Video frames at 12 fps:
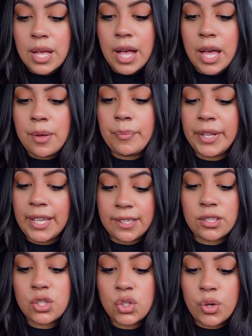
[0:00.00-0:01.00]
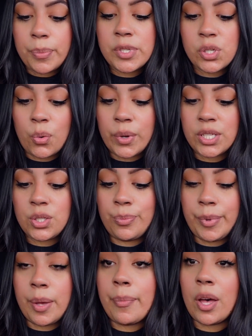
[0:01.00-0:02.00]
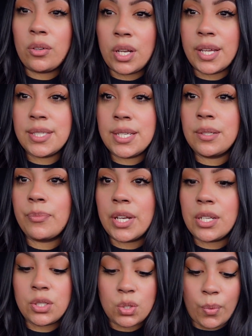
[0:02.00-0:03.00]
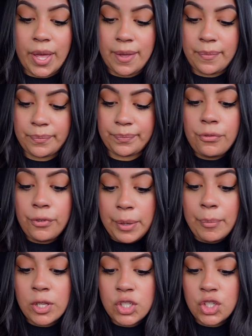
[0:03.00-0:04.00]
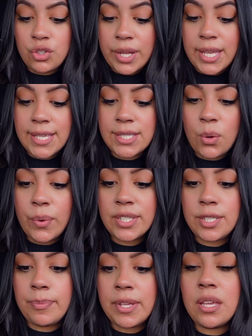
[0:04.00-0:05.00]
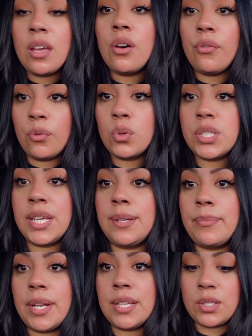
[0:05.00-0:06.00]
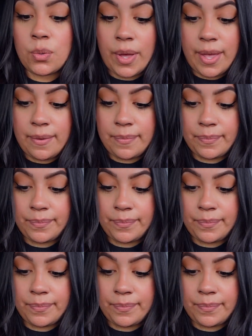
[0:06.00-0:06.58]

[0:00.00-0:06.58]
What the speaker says: but like the Strip is going to be about 19 minutes away. Fremont Street is going to be 14 minutes away.